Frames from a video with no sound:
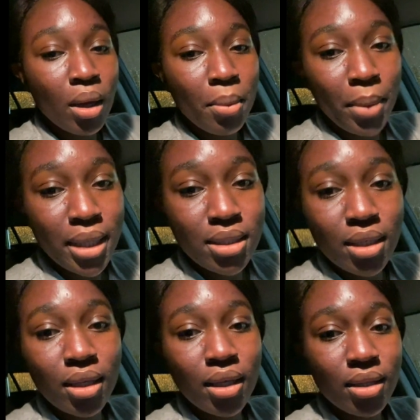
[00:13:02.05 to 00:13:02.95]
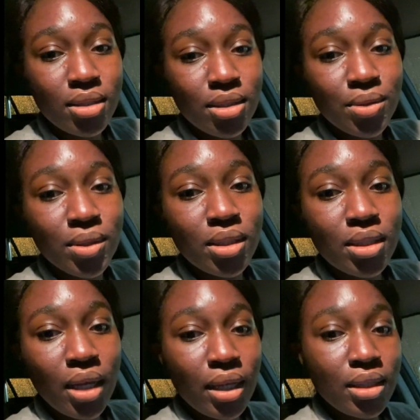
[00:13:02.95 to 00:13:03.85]
my skincare series,
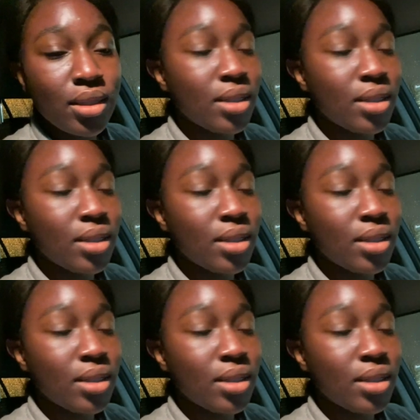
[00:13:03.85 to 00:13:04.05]
and